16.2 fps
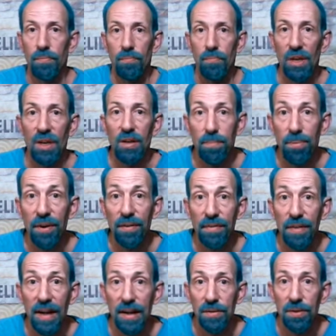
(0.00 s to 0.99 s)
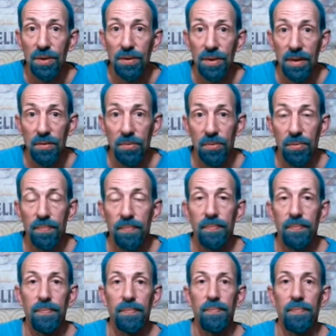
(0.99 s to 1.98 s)
I'm going to prove that to you.
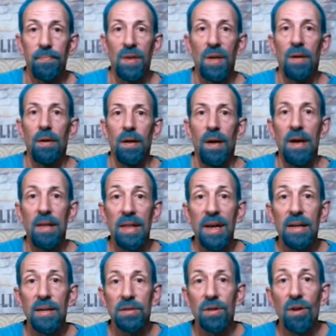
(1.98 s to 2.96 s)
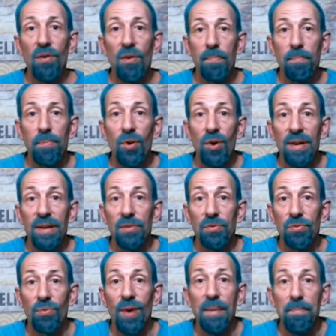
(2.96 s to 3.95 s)
And that's it's going to point us
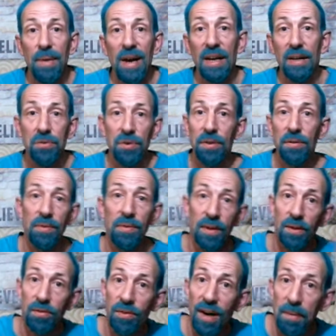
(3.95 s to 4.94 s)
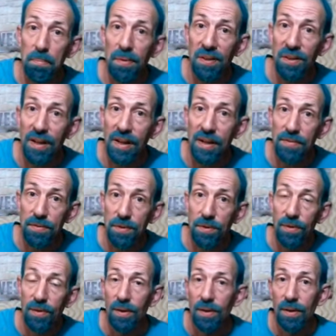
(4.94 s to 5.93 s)
right back to the correct beliefs
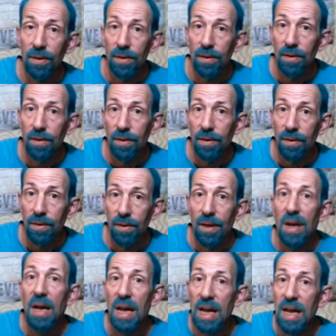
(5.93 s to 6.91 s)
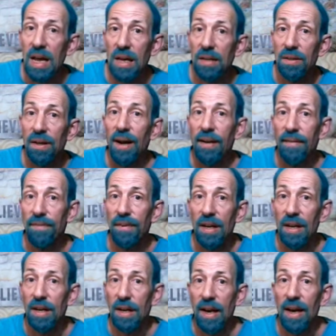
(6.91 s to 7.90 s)
and
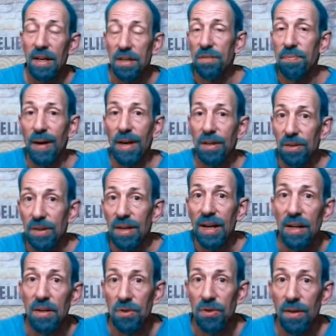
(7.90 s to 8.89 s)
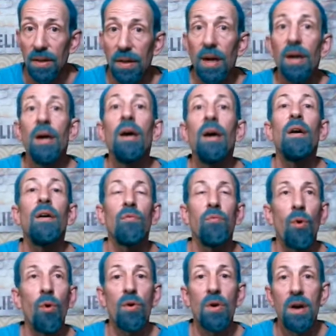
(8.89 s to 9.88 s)
confident expectation
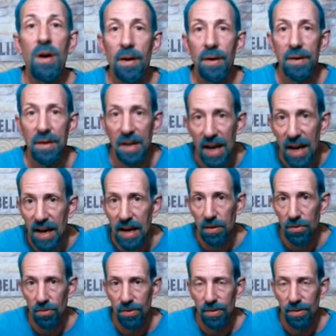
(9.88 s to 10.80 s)
for now.